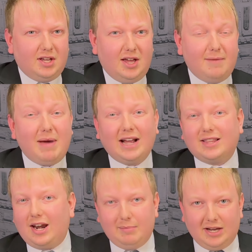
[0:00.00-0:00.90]
And back
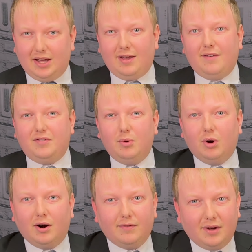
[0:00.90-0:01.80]
then, I mean, if you
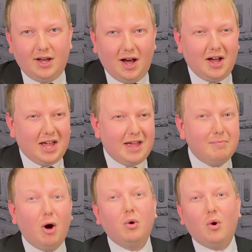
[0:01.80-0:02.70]
were a
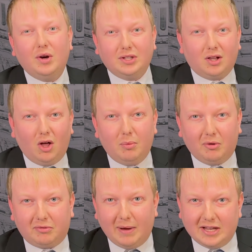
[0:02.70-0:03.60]
mogul in the global
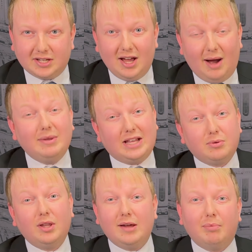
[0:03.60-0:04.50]
space, I mean, that's
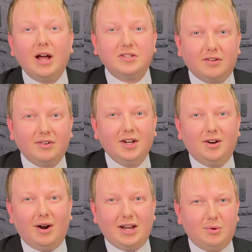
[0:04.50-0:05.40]
really impressive,
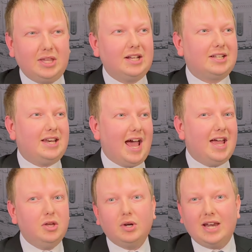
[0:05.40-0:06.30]
right? You think today
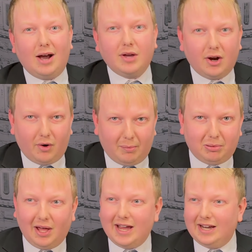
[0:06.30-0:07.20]
you can now get on a
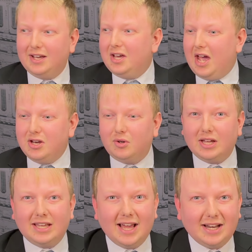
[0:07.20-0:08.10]
plane and you
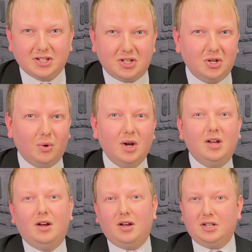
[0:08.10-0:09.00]
can get to
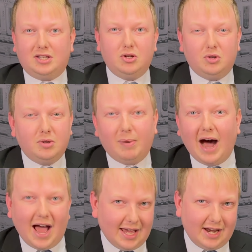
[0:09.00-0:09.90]

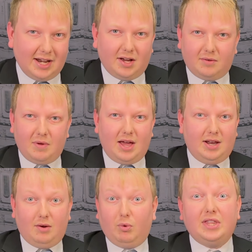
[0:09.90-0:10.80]
Dubai
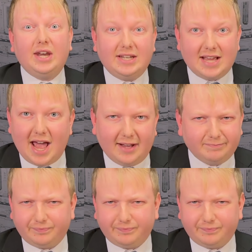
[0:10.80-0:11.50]
within a day.